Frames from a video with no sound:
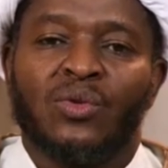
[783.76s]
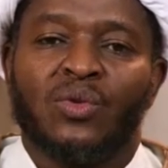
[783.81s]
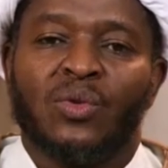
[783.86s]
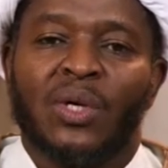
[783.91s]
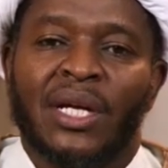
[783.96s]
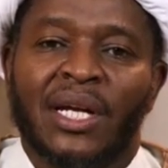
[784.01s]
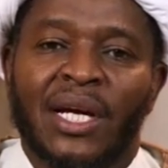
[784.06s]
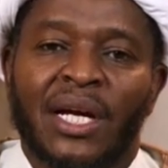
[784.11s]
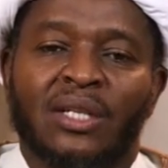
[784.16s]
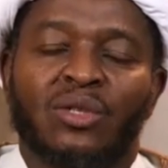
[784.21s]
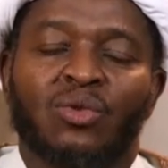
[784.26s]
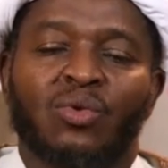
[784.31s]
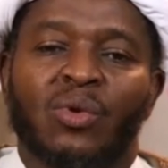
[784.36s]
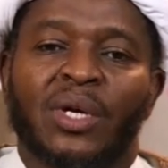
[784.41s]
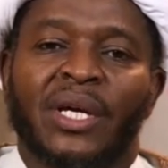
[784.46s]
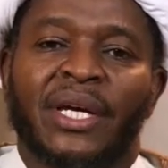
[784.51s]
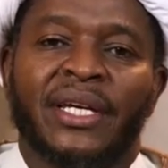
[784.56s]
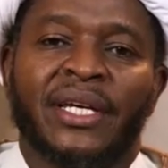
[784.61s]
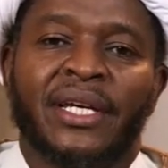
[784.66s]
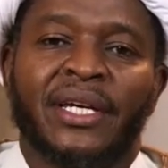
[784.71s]
Salatul
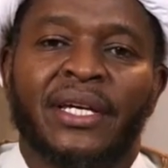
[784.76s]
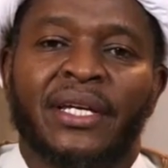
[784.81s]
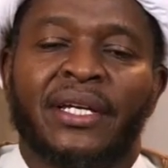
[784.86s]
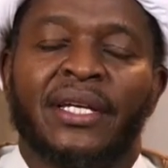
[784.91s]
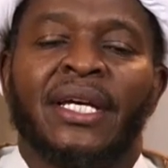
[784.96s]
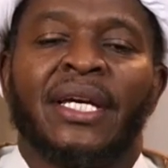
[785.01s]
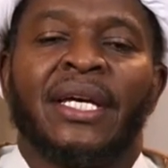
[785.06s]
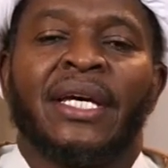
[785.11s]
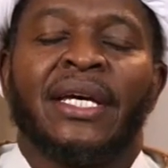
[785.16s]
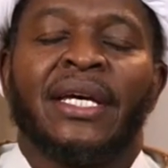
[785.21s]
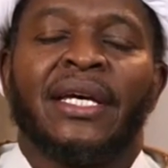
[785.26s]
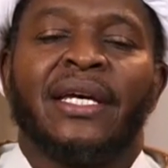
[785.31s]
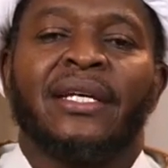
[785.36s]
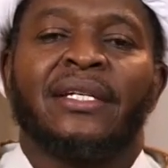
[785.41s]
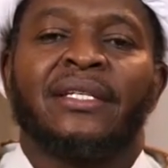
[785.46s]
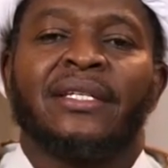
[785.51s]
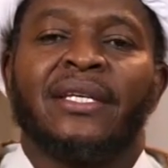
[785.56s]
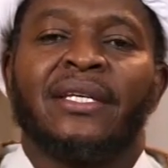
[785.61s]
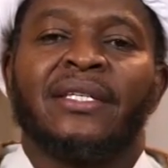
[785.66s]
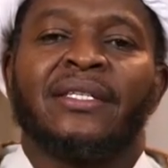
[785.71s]
Eid,
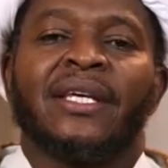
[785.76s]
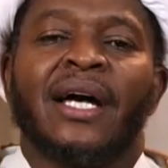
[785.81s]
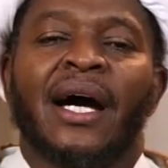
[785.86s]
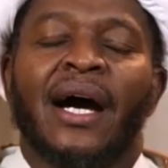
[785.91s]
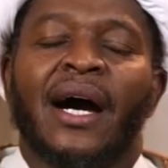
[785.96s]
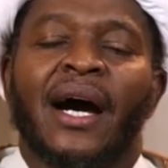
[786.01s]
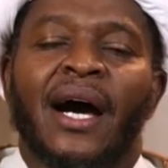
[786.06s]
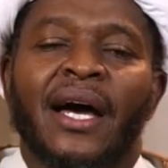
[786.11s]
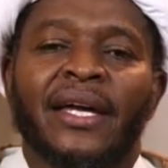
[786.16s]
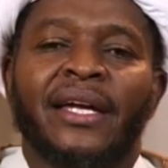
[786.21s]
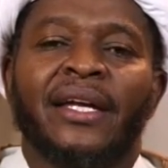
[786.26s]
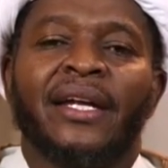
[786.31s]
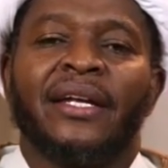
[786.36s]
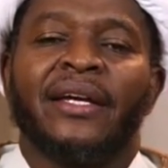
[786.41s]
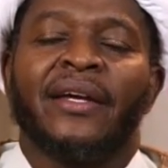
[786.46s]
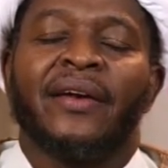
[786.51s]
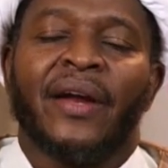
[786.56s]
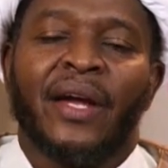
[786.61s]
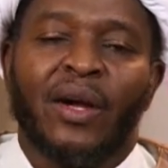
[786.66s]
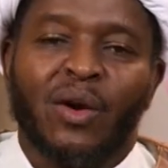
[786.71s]
it is
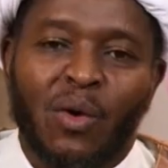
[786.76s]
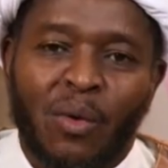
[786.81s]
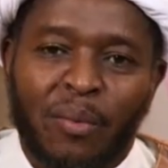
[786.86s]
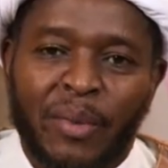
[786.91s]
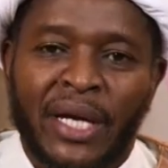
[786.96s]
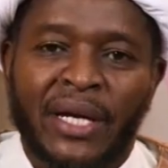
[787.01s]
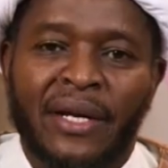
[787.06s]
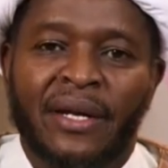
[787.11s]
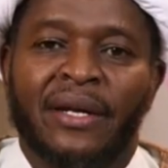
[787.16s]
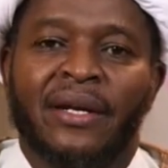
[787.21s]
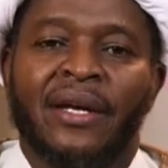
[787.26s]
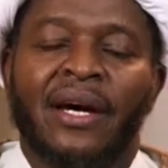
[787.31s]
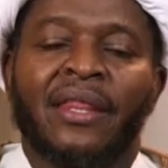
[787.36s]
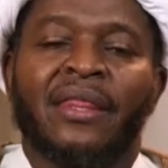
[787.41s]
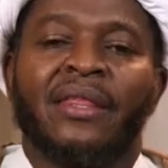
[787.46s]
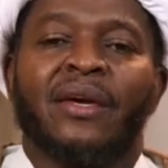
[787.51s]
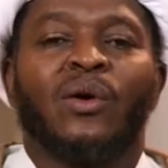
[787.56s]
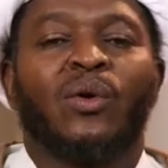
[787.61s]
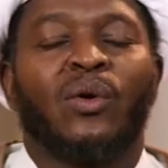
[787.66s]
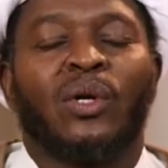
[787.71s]
highly recommended and
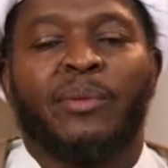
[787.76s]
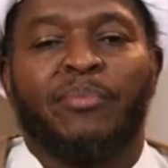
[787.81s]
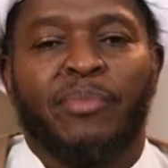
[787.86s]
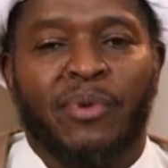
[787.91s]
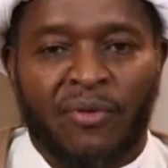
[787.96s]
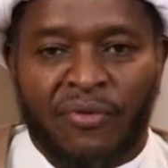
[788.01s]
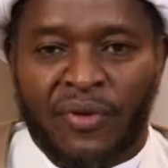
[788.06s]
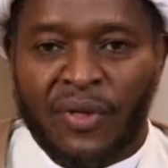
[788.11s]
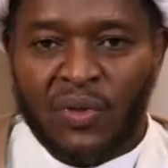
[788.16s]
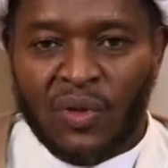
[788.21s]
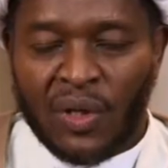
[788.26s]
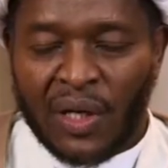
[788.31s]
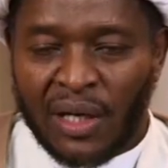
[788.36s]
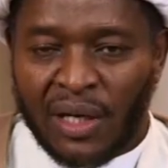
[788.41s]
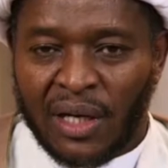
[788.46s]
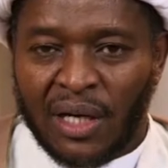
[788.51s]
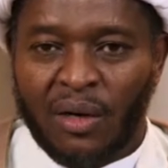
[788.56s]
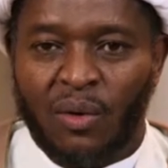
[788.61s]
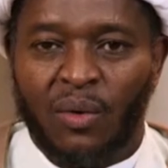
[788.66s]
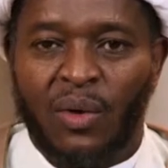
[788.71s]
the Holy Prophet
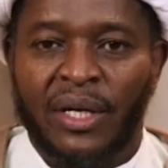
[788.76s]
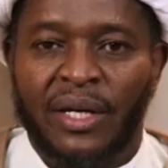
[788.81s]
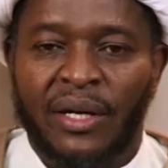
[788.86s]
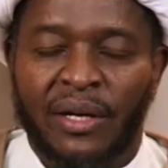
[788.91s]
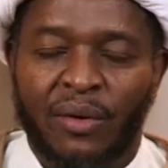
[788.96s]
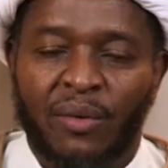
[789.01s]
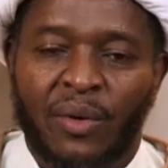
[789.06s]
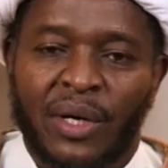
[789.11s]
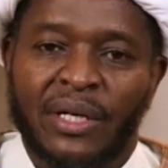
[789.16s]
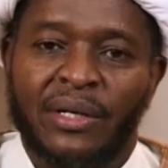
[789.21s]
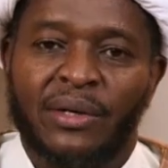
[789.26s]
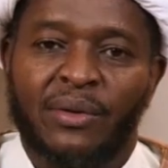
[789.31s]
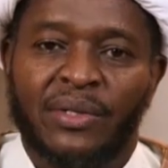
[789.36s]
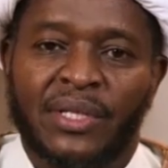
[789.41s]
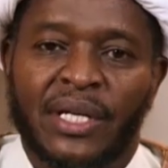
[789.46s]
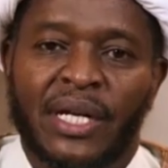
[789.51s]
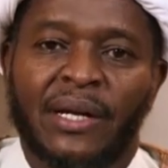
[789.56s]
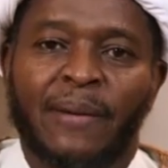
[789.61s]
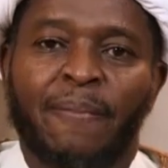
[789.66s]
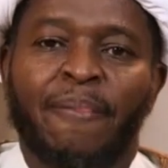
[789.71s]
sallallahu alaihi
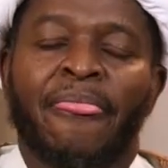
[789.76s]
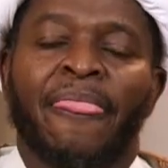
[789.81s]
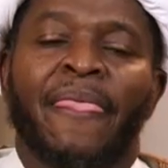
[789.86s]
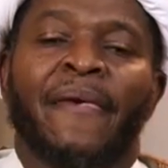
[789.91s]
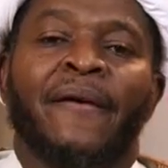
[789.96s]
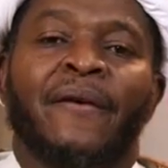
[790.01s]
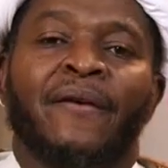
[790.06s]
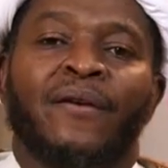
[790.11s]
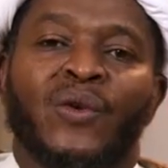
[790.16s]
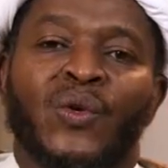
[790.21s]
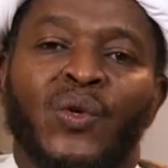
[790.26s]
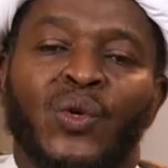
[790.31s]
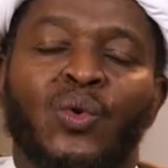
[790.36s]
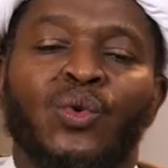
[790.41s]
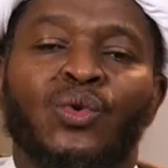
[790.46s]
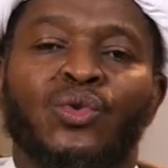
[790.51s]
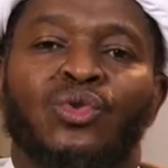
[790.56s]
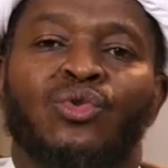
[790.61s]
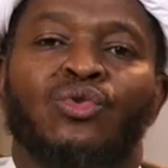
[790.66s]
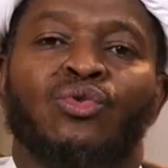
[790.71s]
wasallam
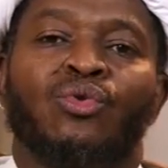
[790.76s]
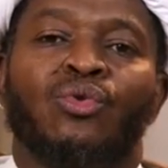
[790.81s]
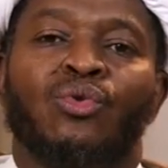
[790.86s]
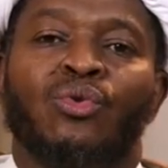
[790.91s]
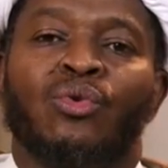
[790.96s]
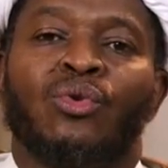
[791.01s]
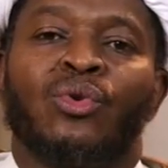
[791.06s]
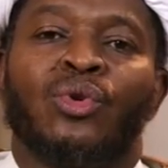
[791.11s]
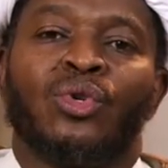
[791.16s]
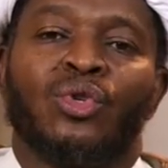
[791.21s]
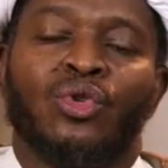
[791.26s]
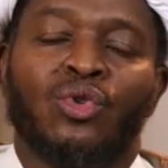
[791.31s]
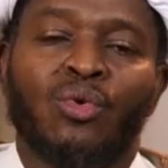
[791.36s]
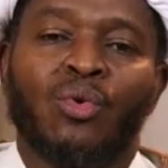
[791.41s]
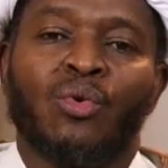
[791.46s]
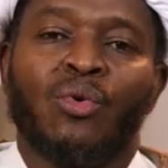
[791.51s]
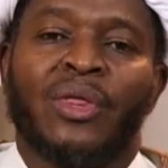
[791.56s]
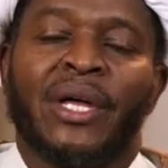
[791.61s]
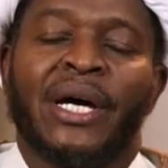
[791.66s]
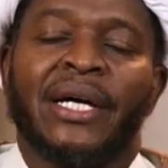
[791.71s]
used to
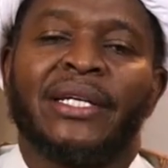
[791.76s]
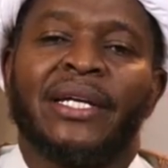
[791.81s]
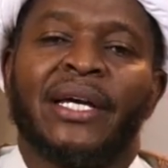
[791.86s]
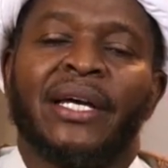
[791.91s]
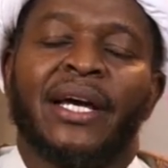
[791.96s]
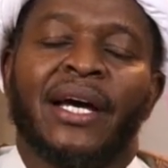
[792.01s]
do that.